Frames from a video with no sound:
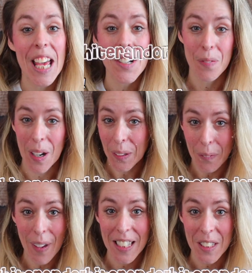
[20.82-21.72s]
and
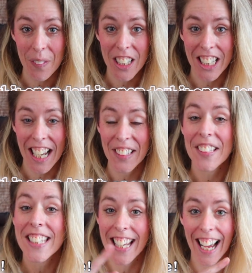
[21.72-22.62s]
welcome back to my
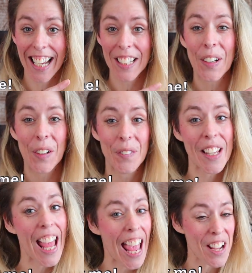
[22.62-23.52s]
channel. Say hi to
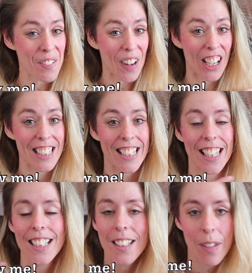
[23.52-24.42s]
Kermie and
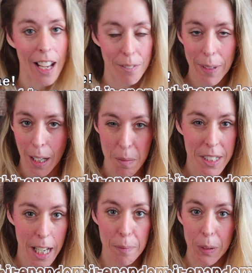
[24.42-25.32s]
Roxy. They have become
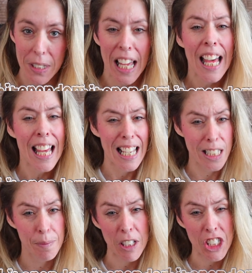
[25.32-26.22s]
staples,
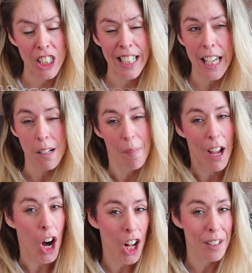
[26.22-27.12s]
especially in my
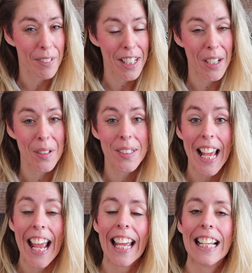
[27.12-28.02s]
haul videos.
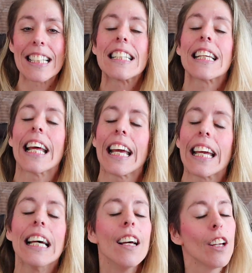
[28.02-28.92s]
And
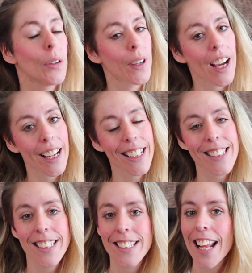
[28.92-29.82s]
today, you
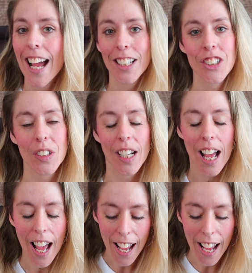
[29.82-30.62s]
guys, is an extra